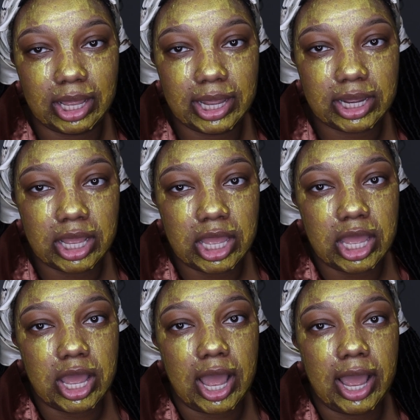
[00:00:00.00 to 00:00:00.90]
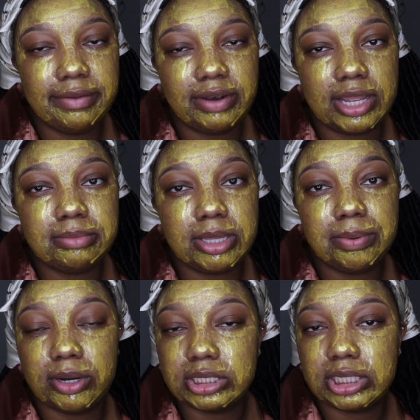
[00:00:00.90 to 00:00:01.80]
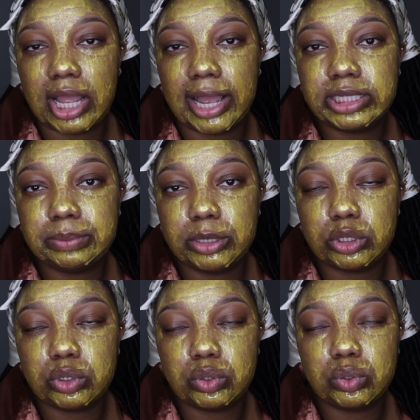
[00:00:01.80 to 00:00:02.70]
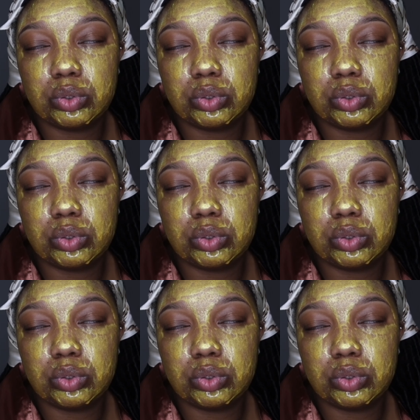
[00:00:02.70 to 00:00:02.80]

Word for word: Like, I feel like me personally, I spend